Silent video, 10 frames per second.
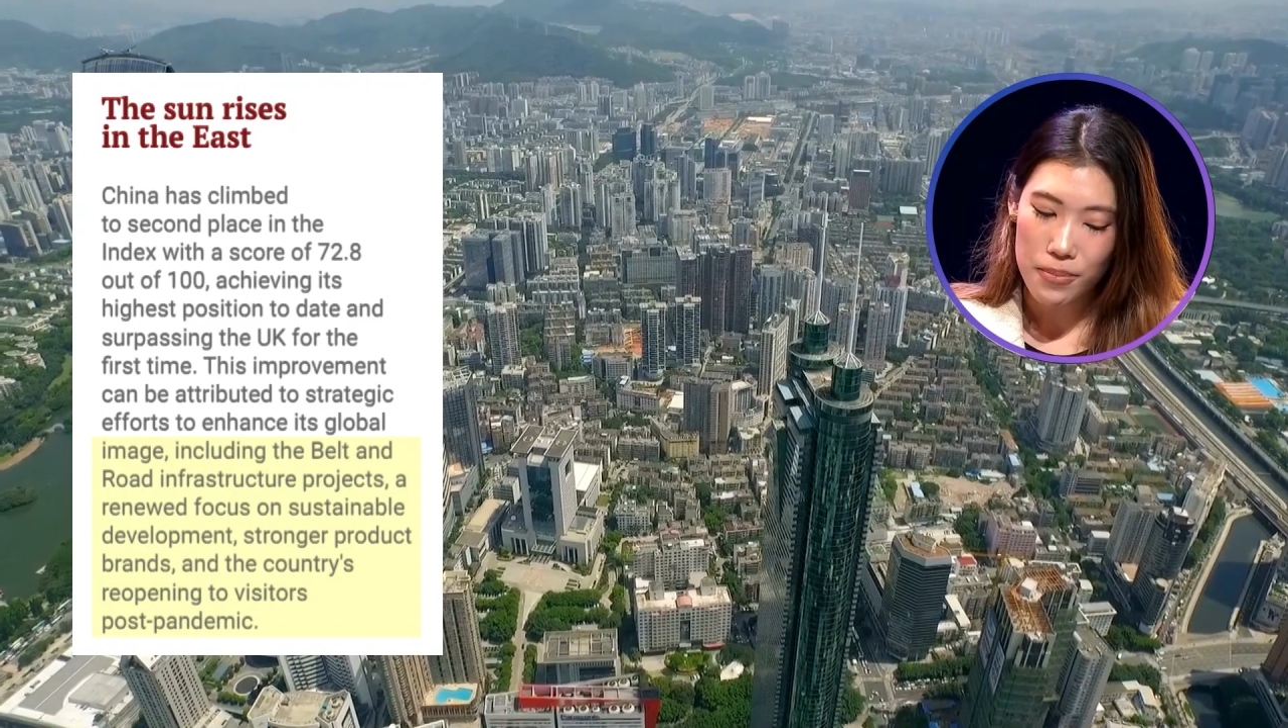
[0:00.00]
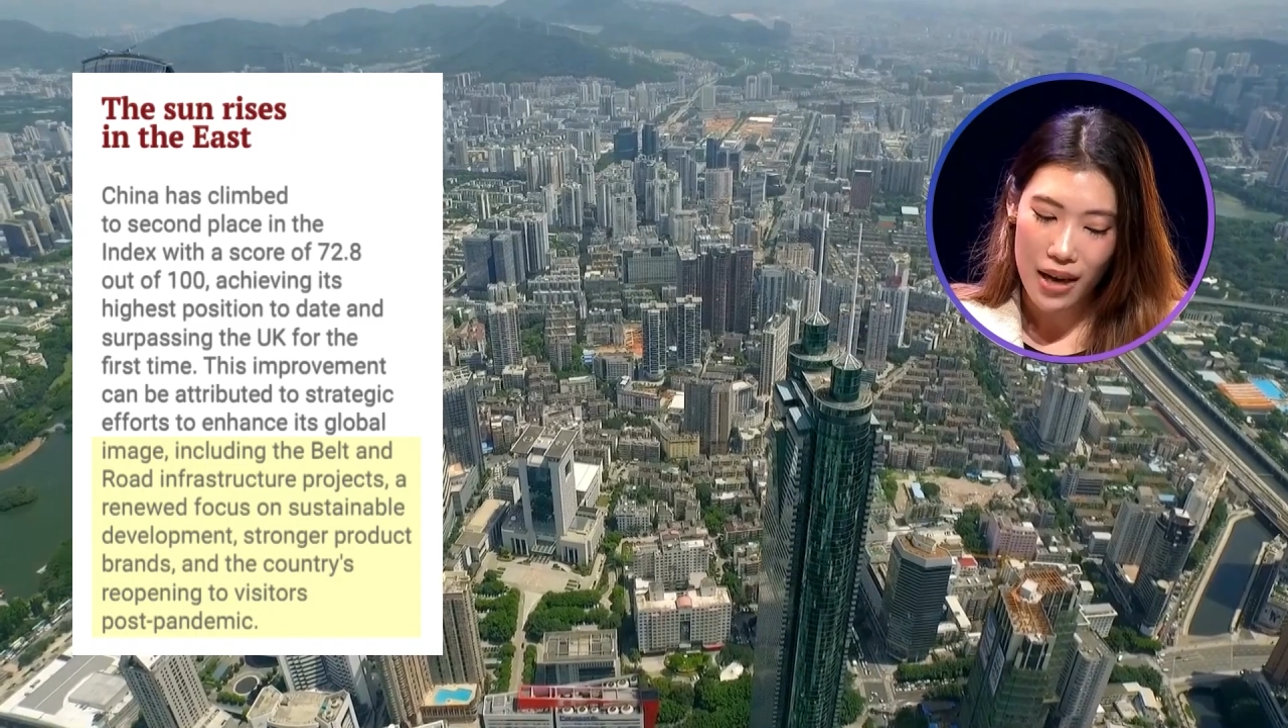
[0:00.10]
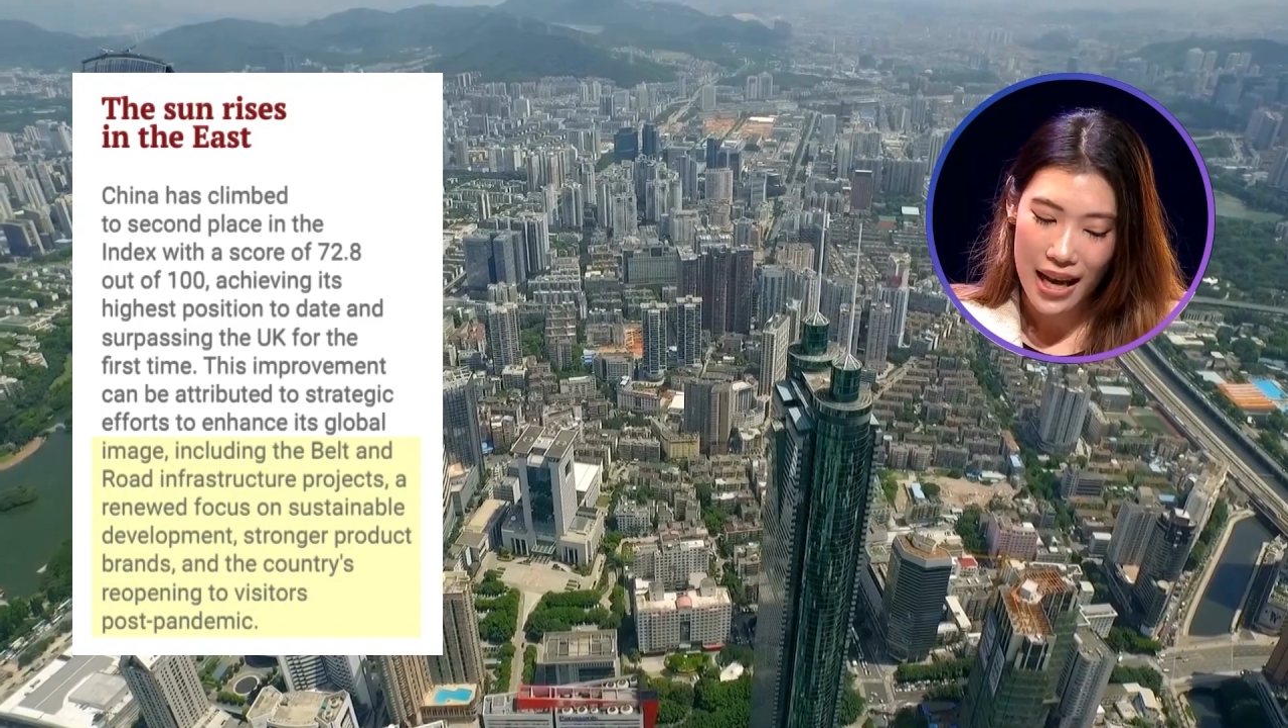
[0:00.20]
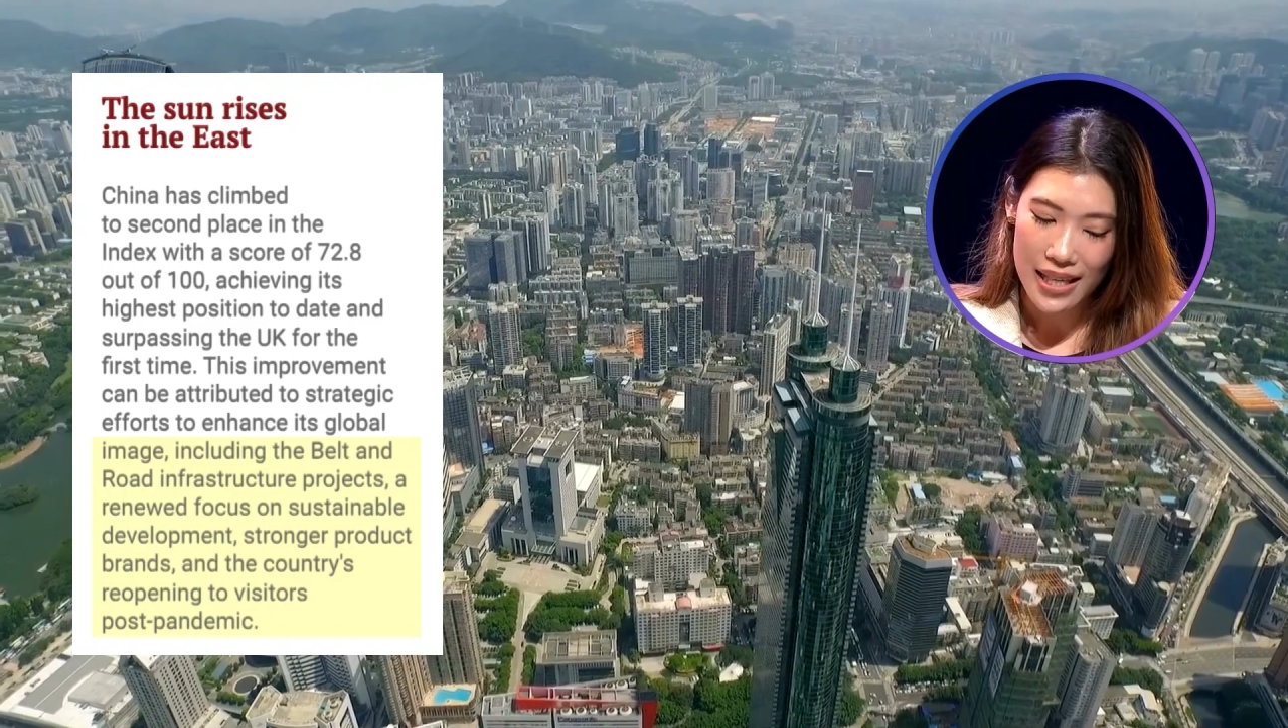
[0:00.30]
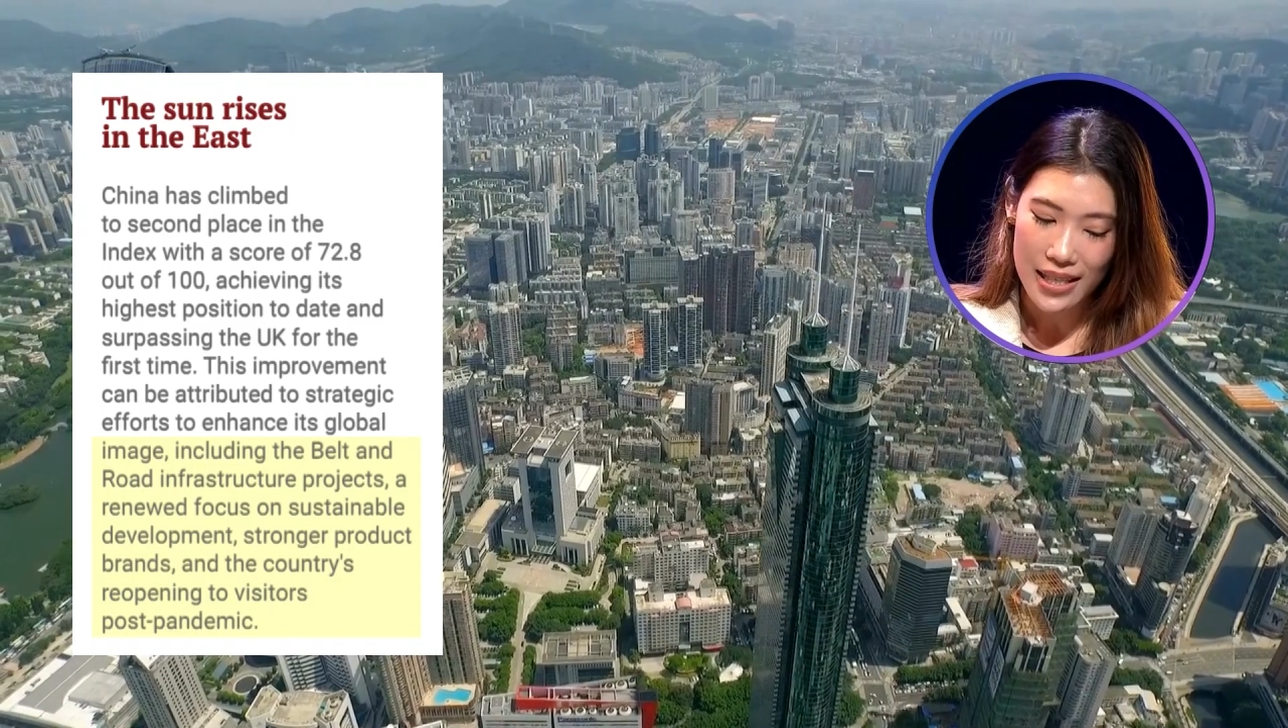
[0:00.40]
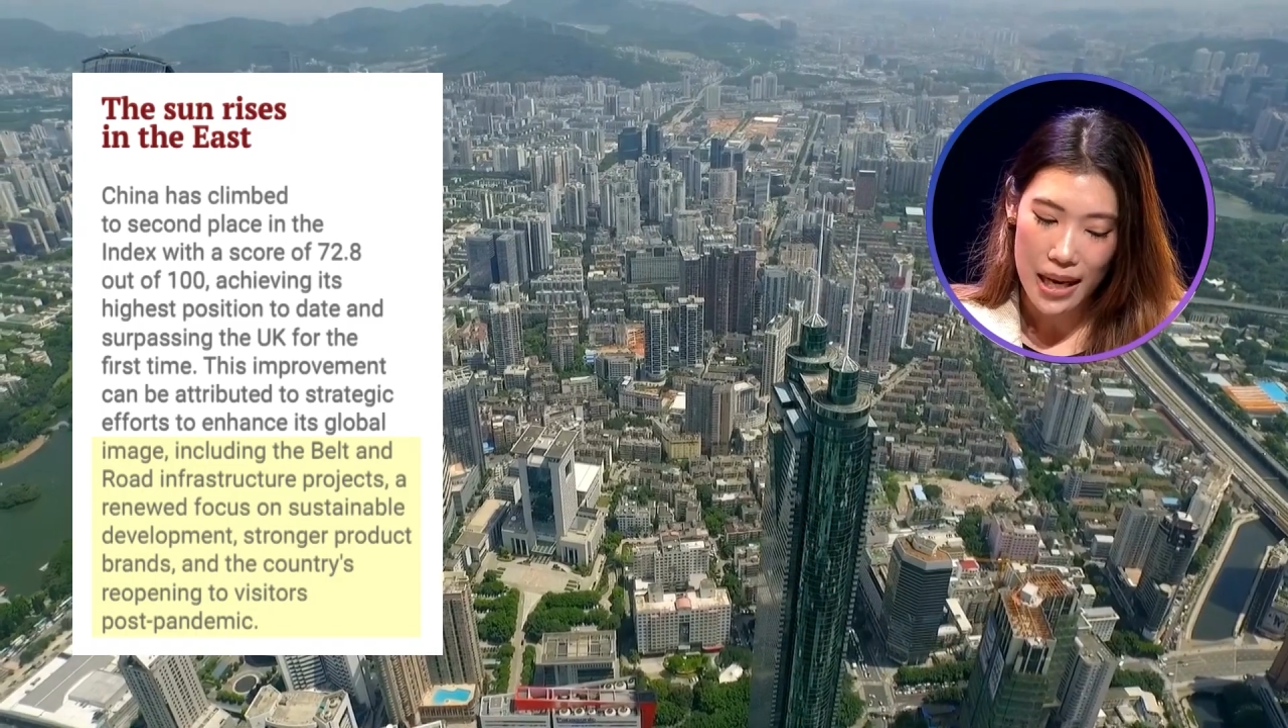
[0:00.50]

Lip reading: brands,